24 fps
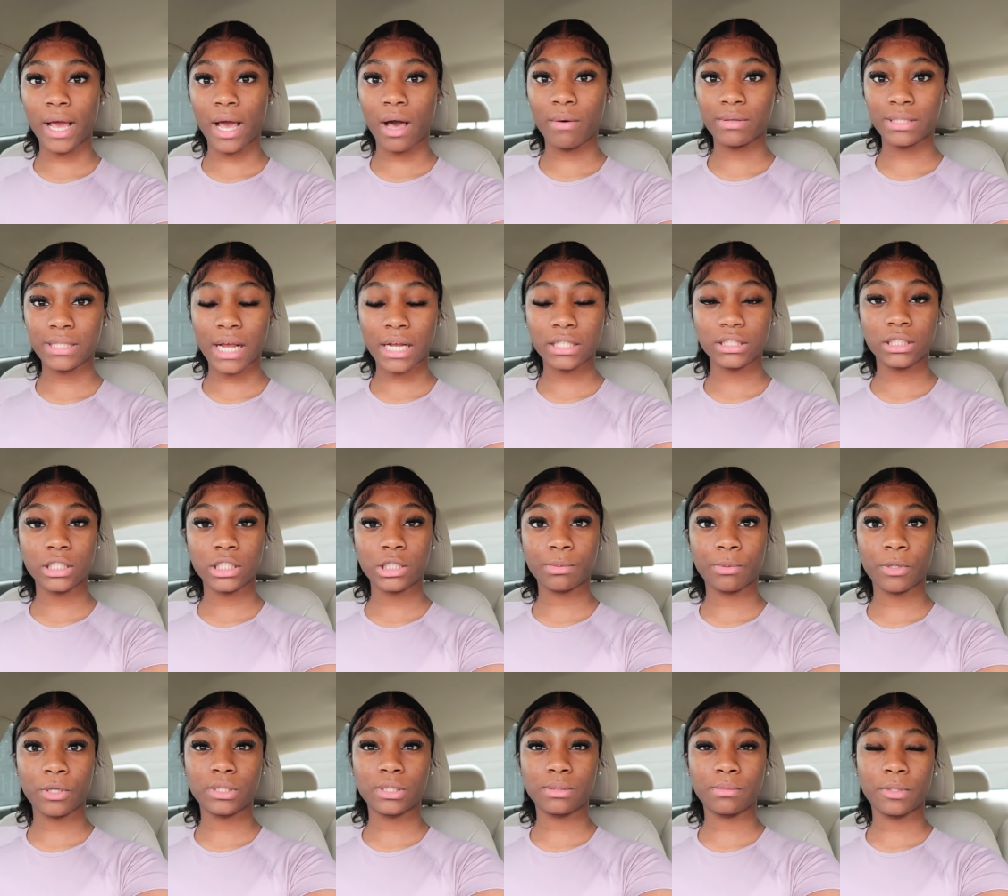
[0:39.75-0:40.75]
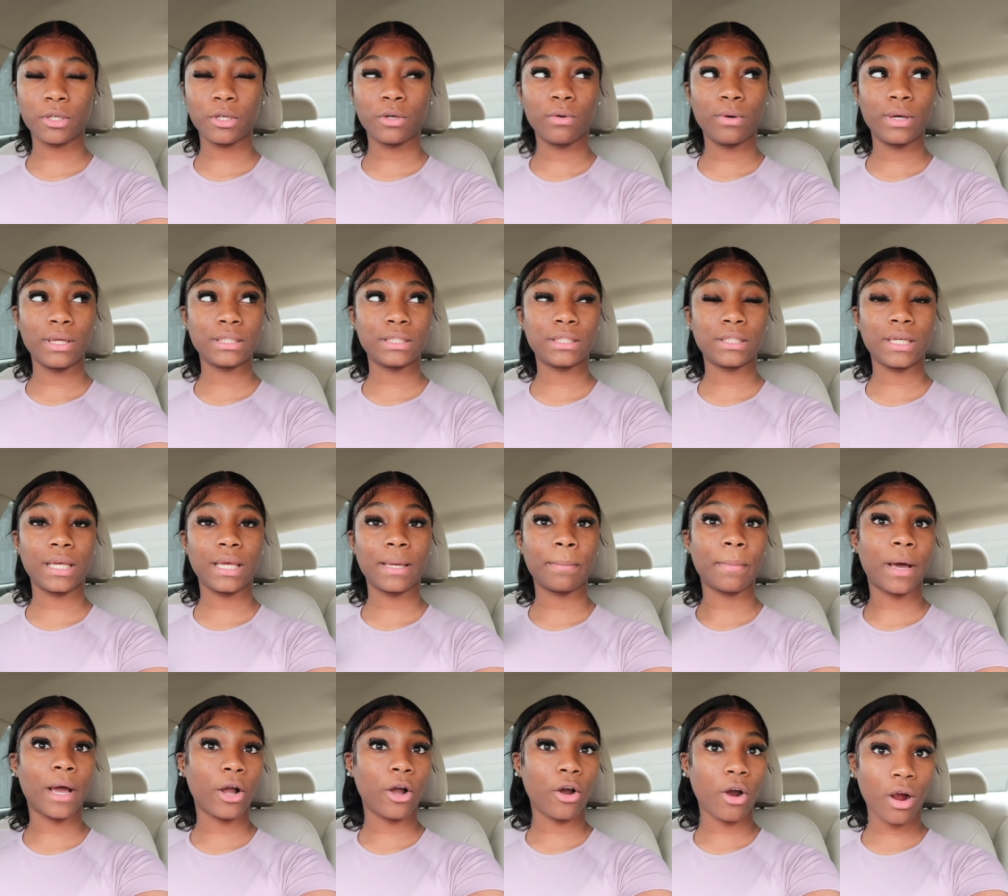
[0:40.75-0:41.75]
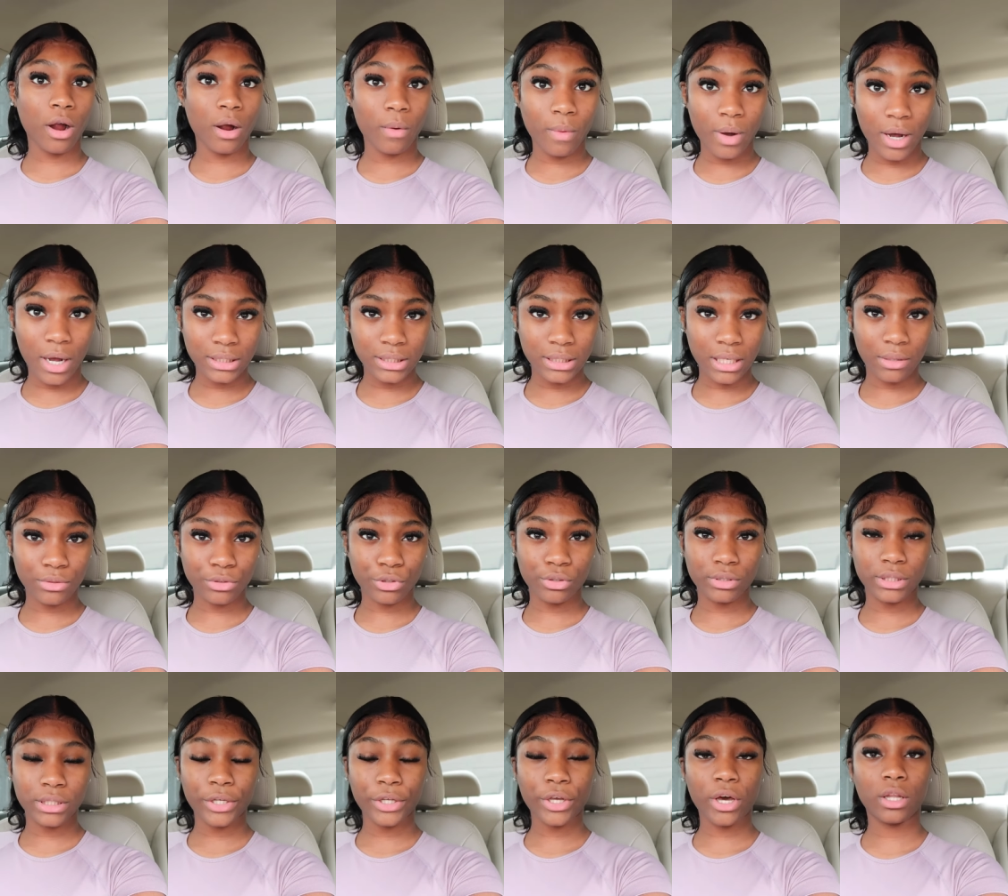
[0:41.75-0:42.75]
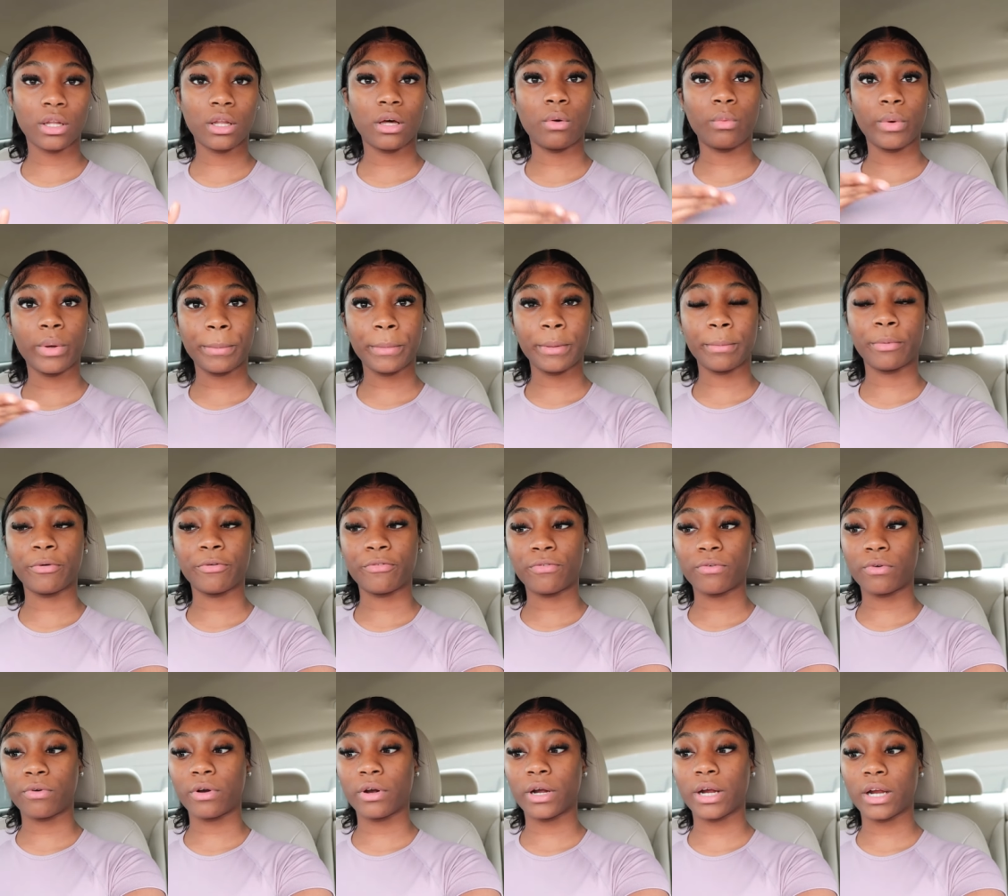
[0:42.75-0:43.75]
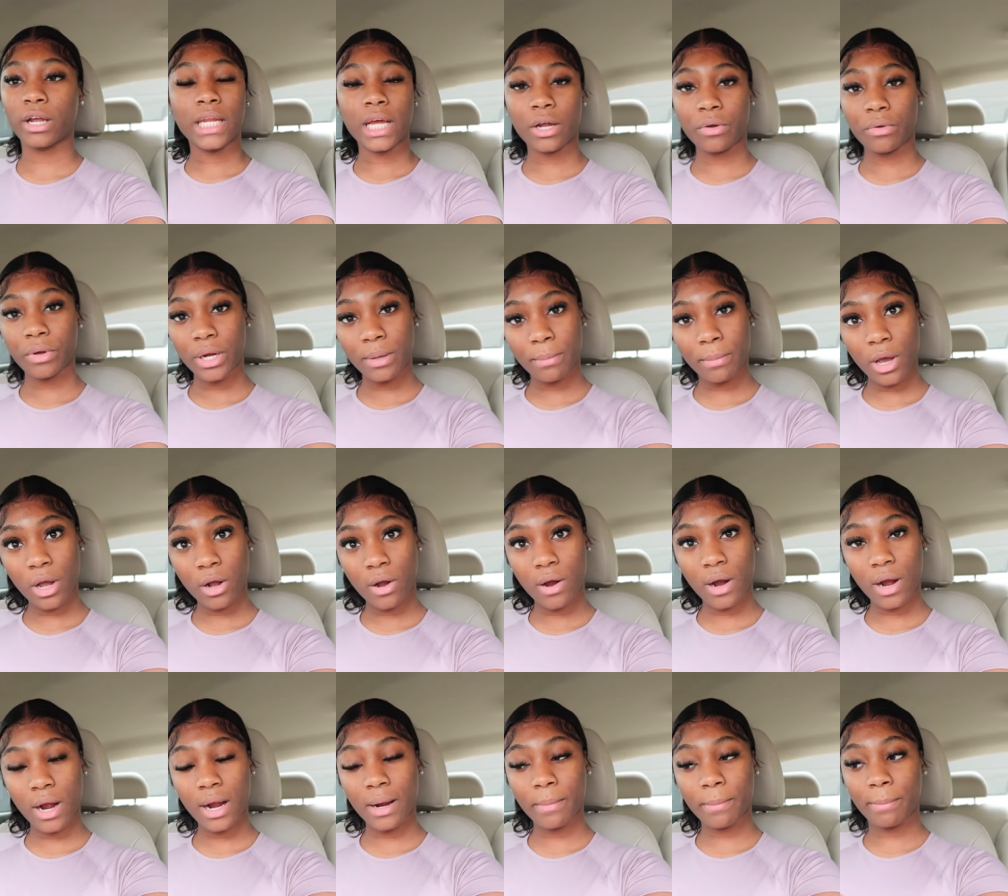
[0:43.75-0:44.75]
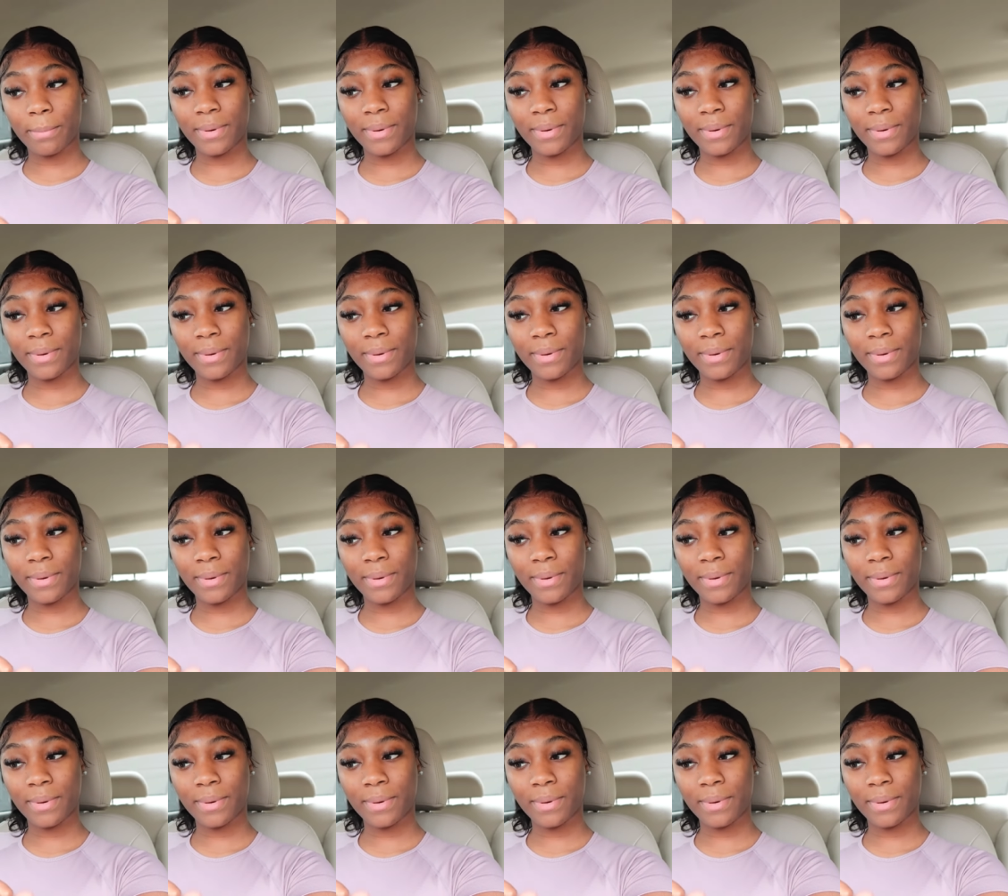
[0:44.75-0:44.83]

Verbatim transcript: I was actually supposed to be going to get my car washed and I was gonna take y'all along with me before decorating my car,